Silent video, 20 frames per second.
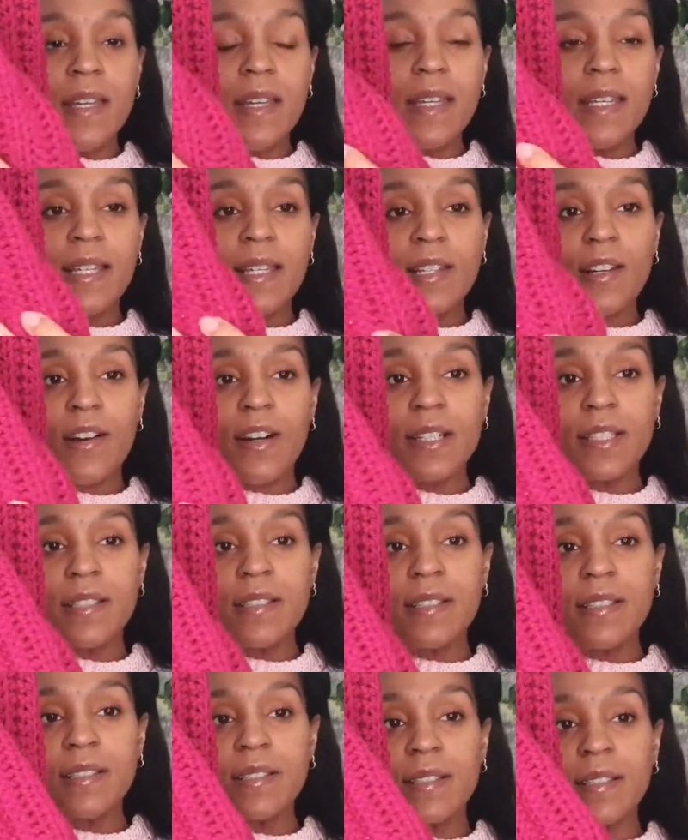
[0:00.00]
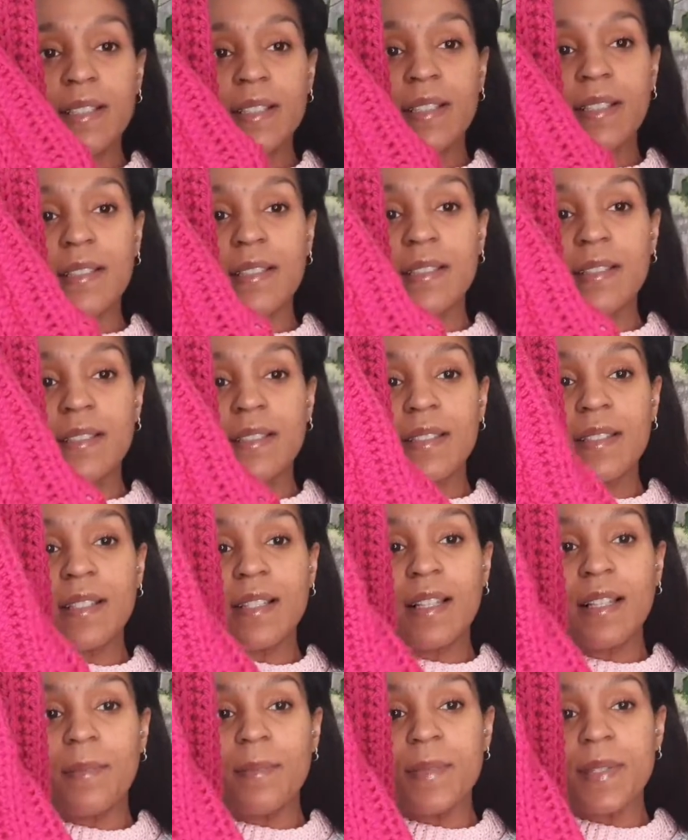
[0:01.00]
It kind of
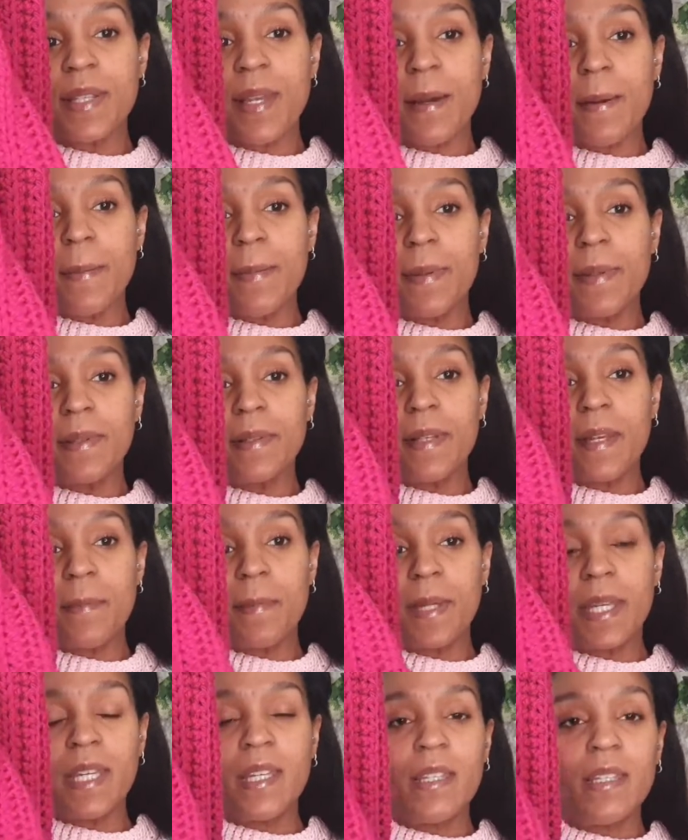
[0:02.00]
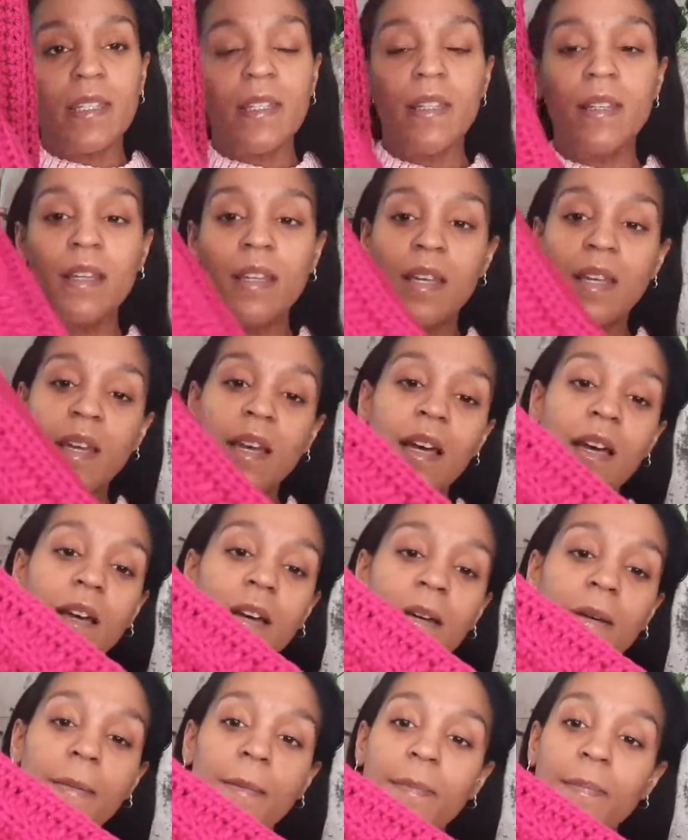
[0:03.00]
clumps up a bit.
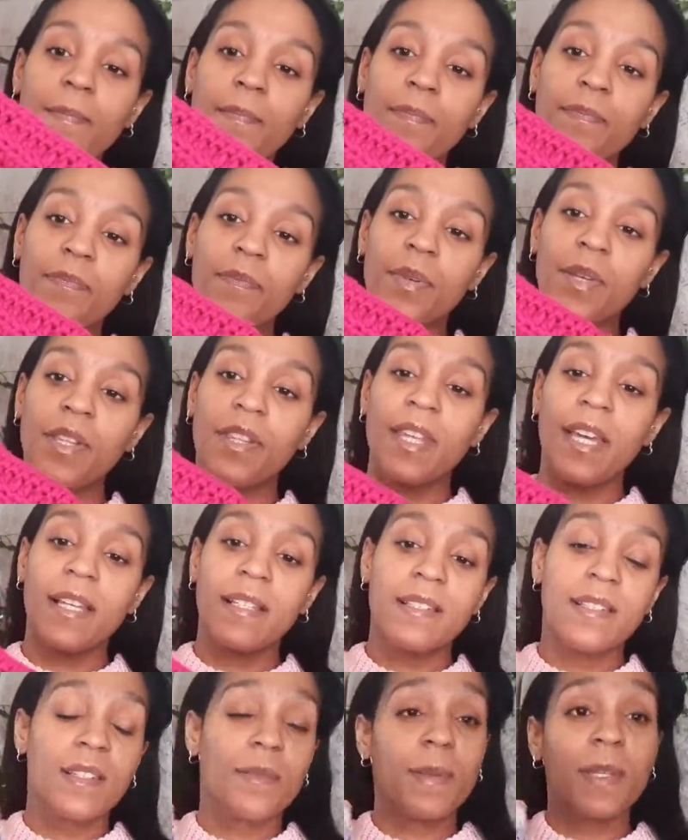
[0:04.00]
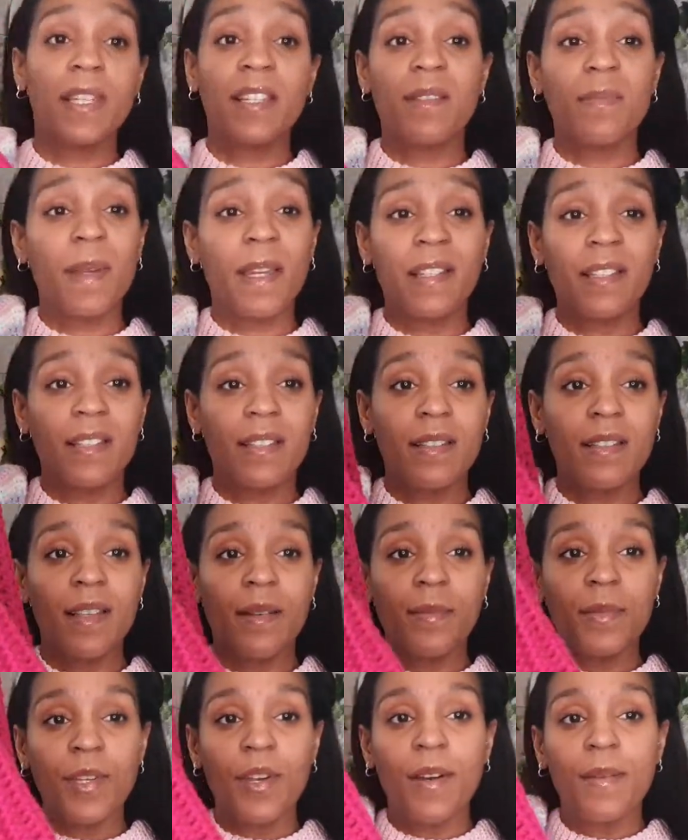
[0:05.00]
But that's to be expected
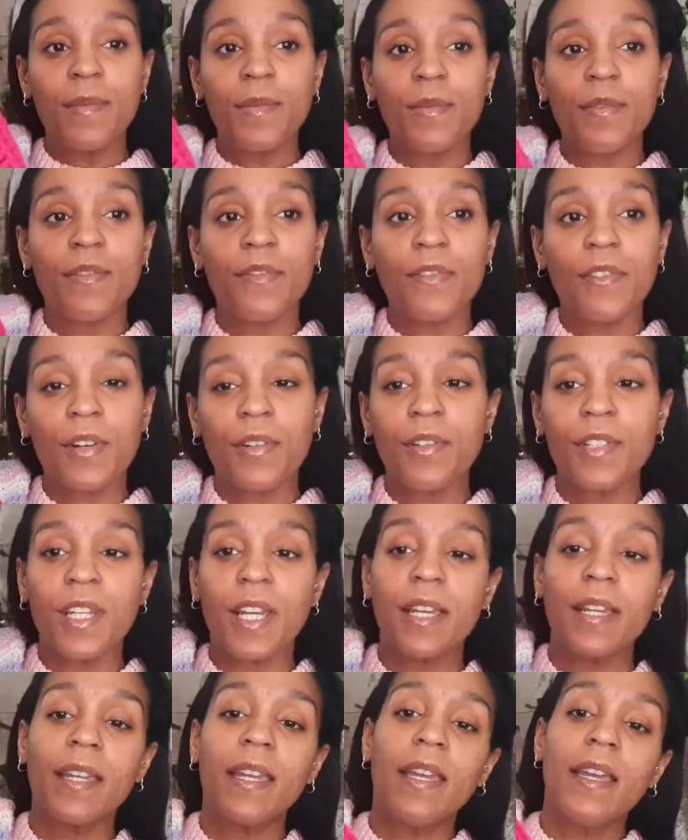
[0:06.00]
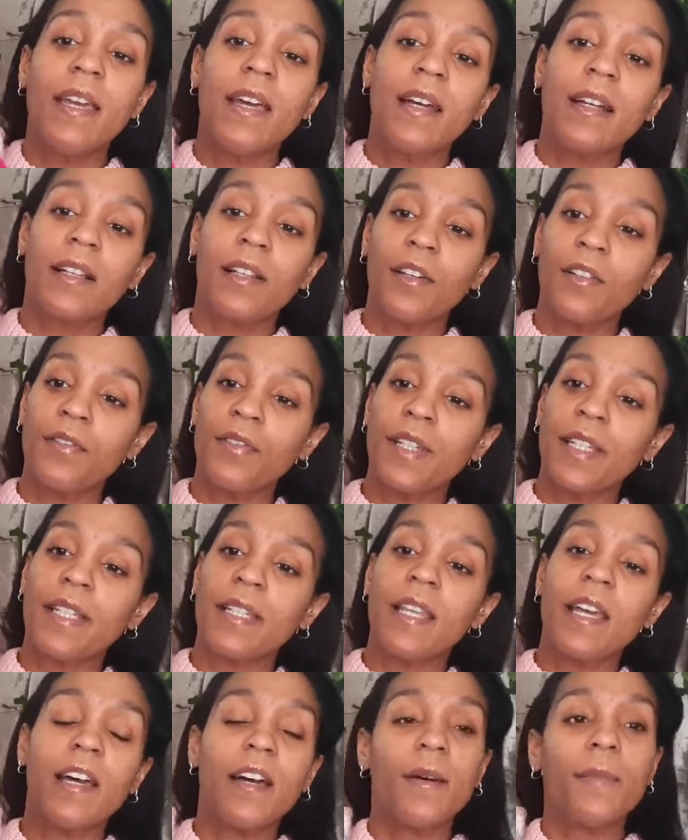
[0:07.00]
sometimes with crochet
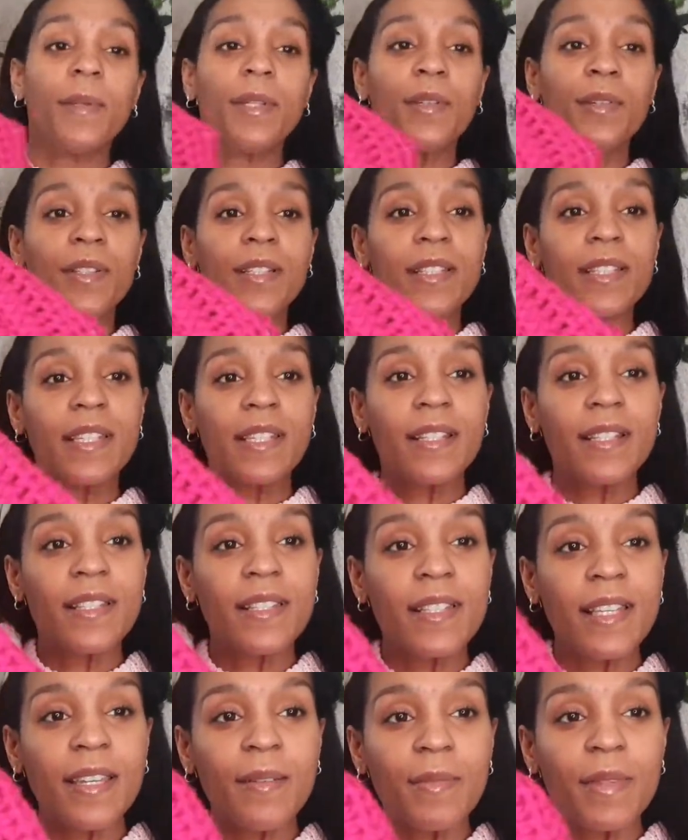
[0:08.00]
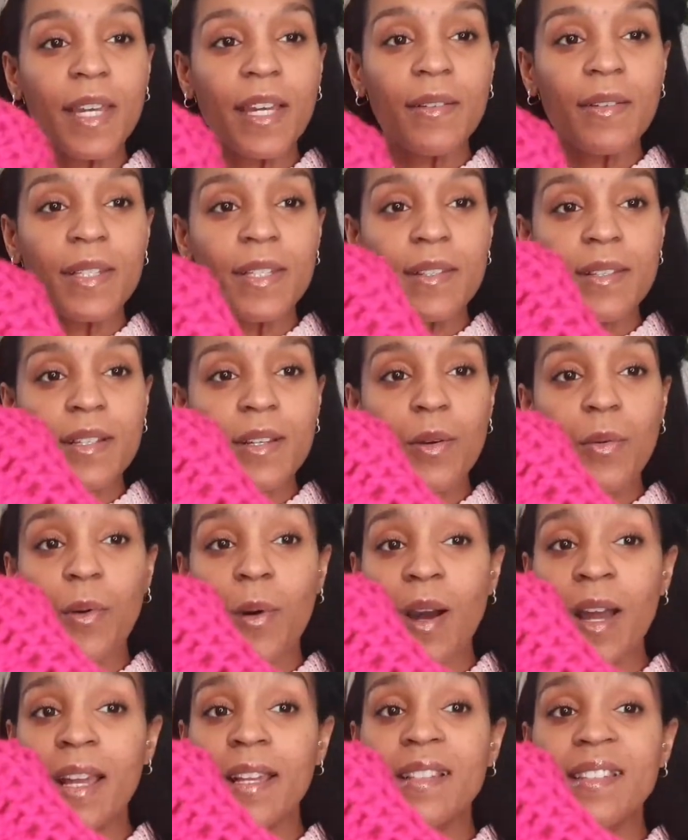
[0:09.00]
clothing. But you can see the seam there, it's
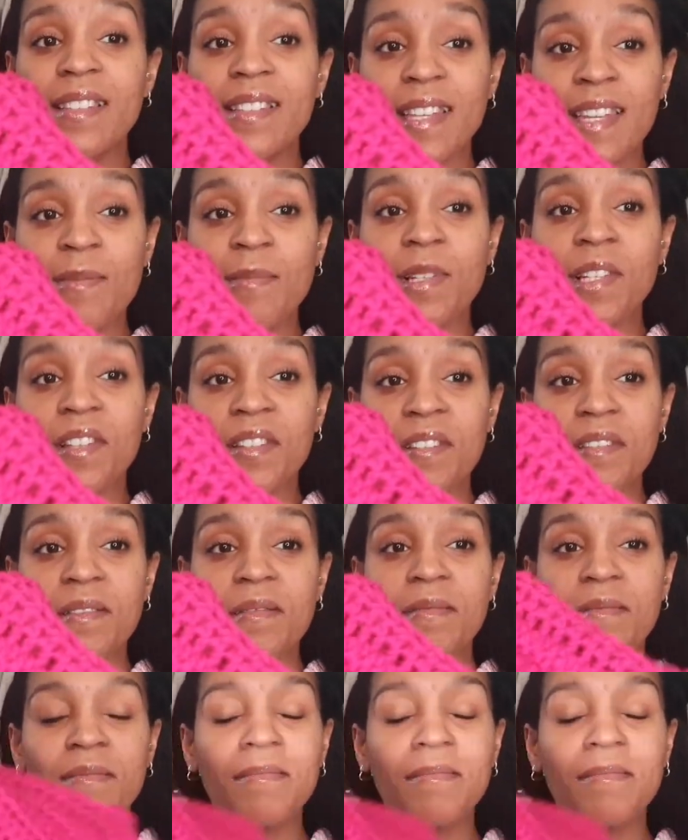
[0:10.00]
quite seamless.